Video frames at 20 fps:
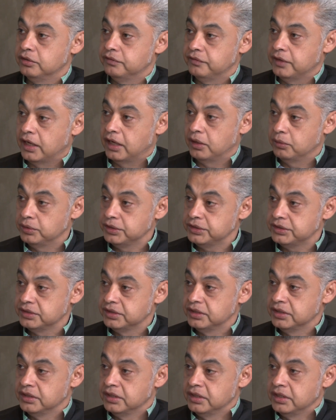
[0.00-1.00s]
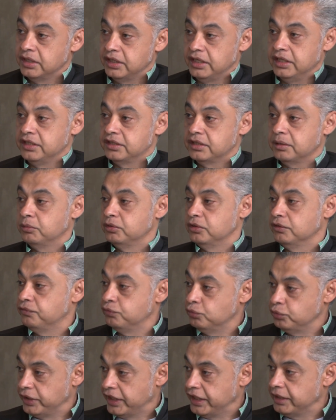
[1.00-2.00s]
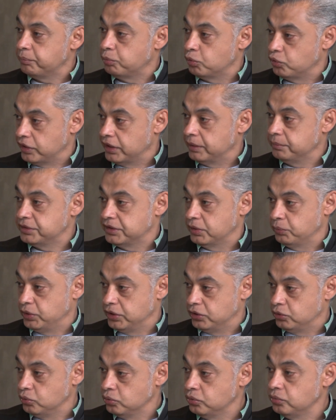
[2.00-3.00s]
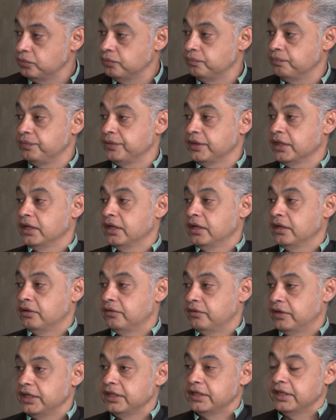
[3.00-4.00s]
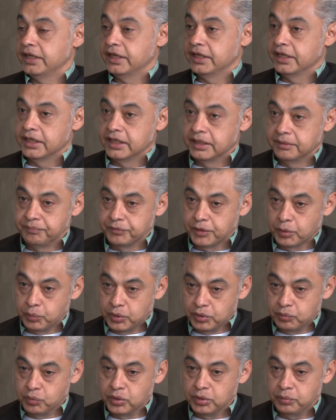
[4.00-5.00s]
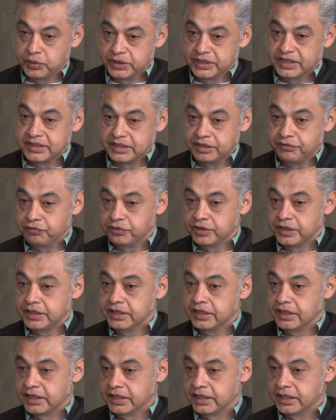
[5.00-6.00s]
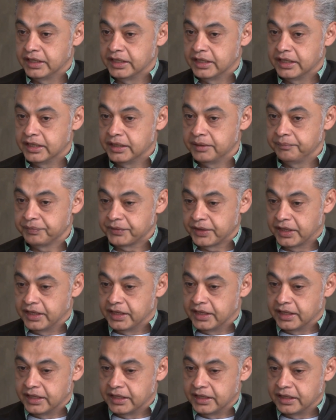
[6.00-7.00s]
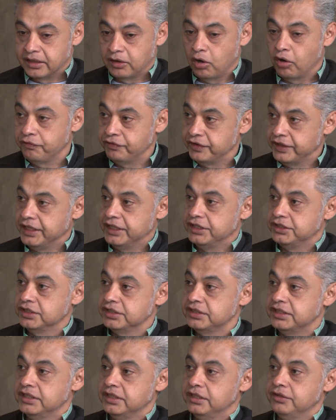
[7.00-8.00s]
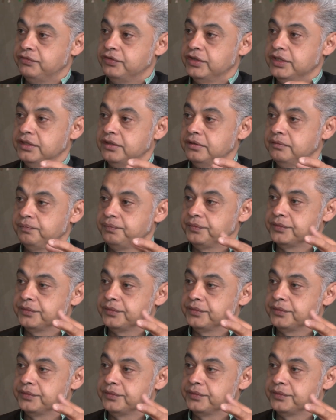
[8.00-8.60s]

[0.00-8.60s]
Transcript: of ours in some of the food aid programs that we do, right? We've worked with the different orphanages in different